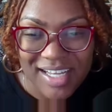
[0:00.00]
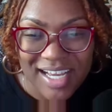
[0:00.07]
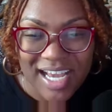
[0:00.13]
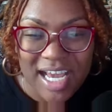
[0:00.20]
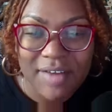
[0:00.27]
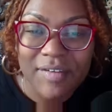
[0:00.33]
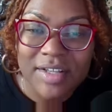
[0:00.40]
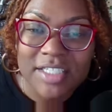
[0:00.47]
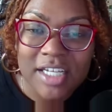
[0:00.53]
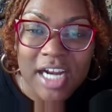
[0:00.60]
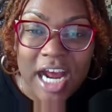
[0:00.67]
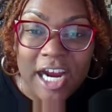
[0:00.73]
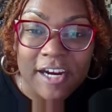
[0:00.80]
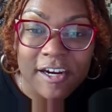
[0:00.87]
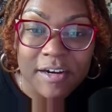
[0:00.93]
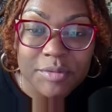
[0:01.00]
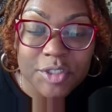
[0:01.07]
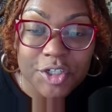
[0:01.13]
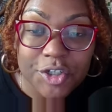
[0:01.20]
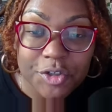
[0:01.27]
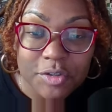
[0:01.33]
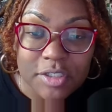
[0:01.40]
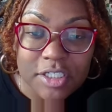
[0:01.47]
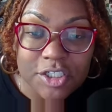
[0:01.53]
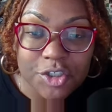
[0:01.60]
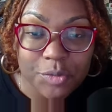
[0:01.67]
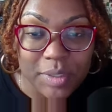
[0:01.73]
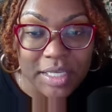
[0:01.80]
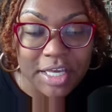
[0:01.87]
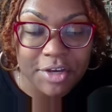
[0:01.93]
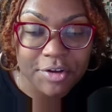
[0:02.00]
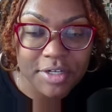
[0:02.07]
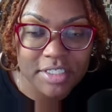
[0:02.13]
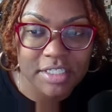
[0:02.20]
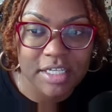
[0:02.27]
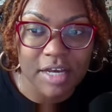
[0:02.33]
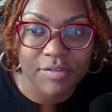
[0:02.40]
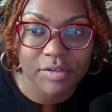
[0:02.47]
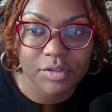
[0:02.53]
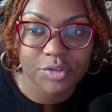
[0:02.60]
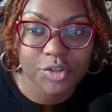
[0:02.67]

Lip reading: If I tell the higher ups you're useless, you'll be killed as a devil.